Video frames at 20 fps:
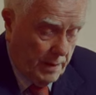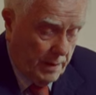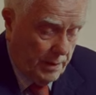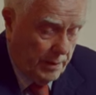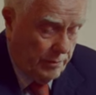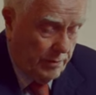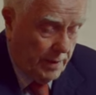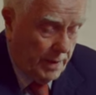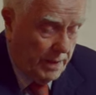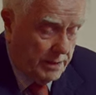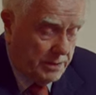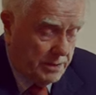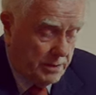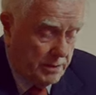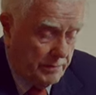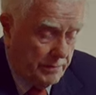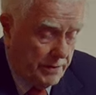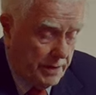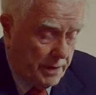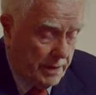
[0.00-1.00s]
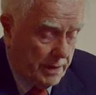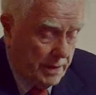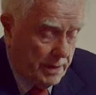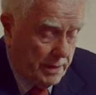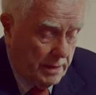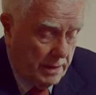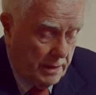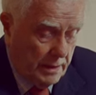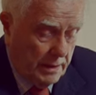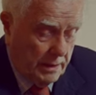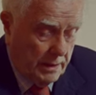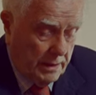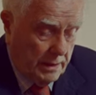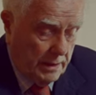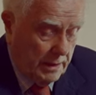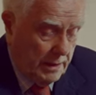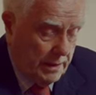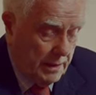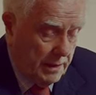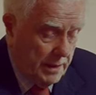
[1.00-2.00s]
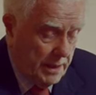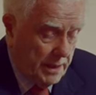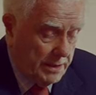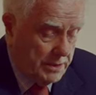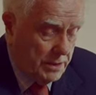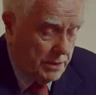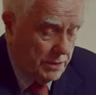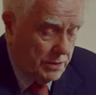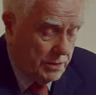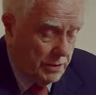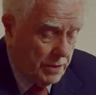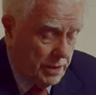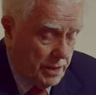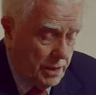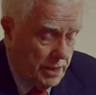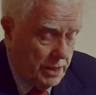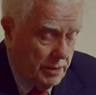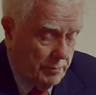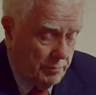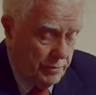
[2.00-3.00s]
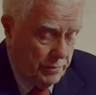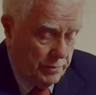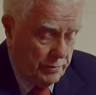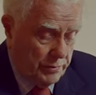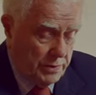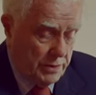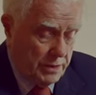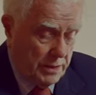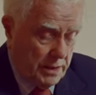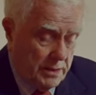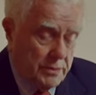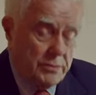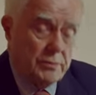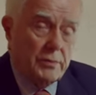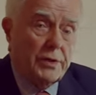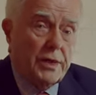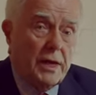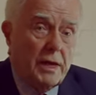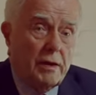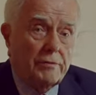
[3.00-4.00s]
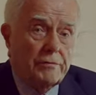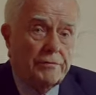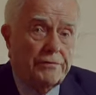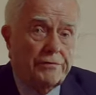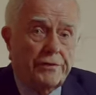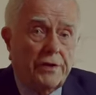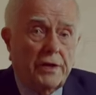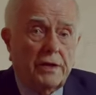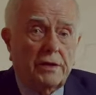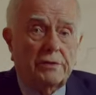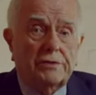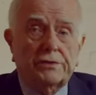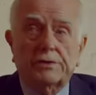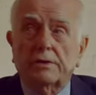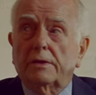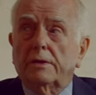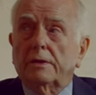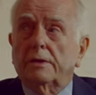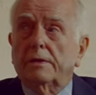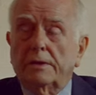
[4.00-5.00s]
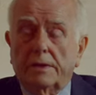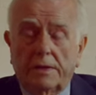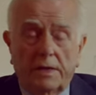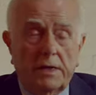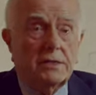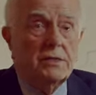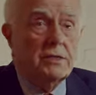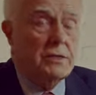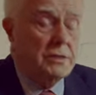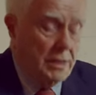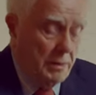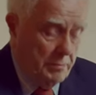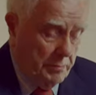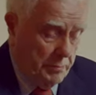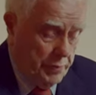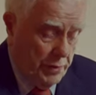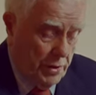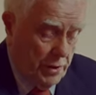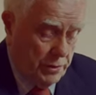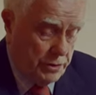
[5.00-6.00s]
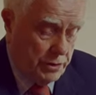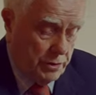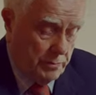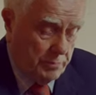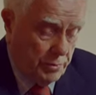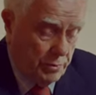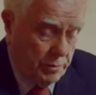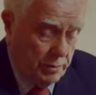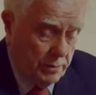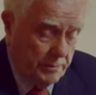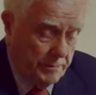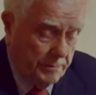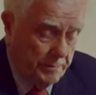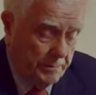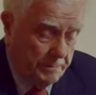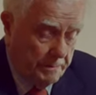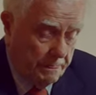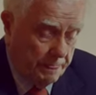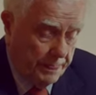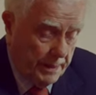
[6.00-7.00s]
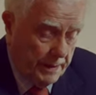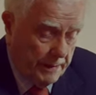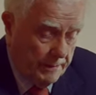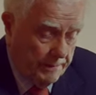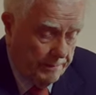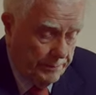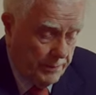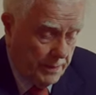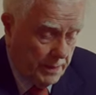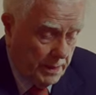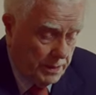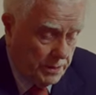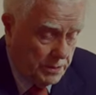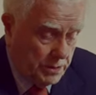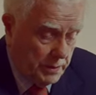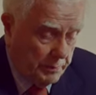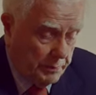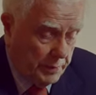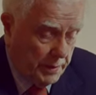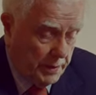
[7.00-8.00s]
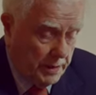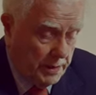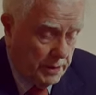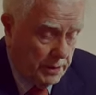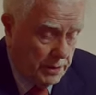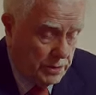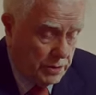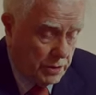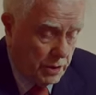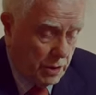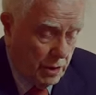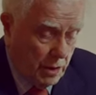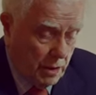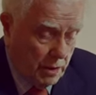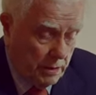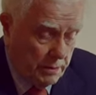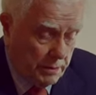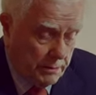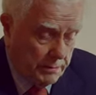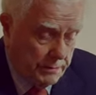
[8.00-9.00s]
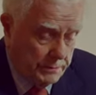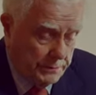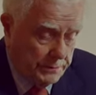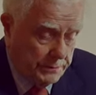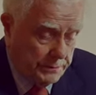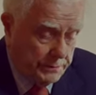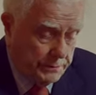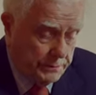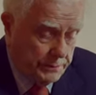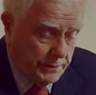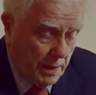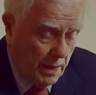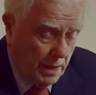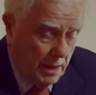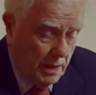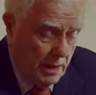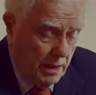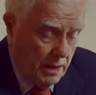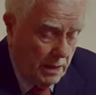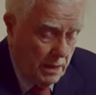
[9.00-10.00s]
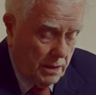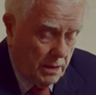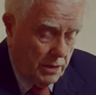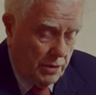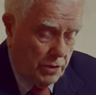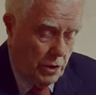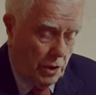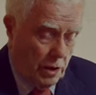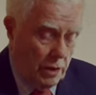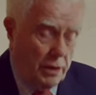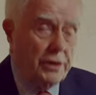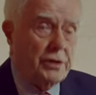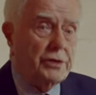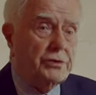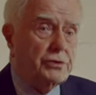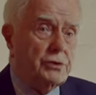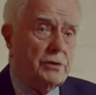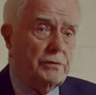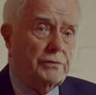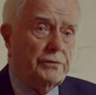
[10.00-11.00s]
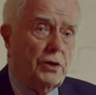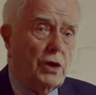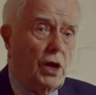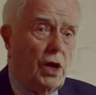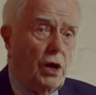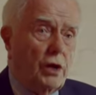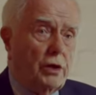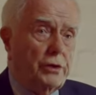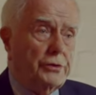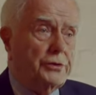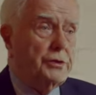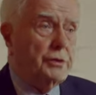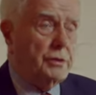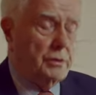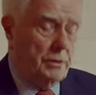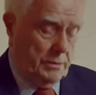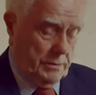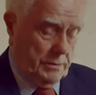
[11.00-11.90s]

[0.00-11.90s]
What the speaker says: The writer of the letter to the Hebrews says, without faith, it is impossible to please God. Knowledge of God,